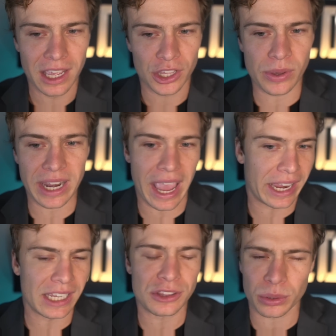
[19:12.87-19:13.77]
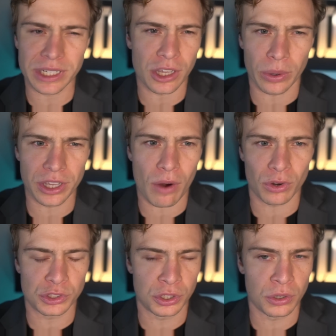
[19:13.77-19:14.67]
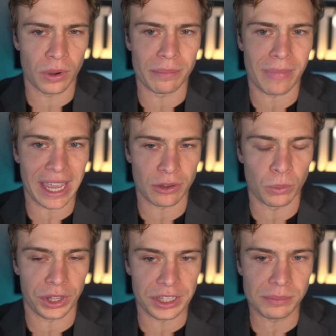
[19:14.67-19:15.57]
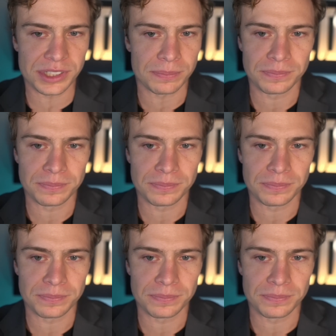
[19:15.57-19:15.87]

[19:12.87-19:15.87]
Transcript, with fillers: You had eighty-three going over to Mike Williams.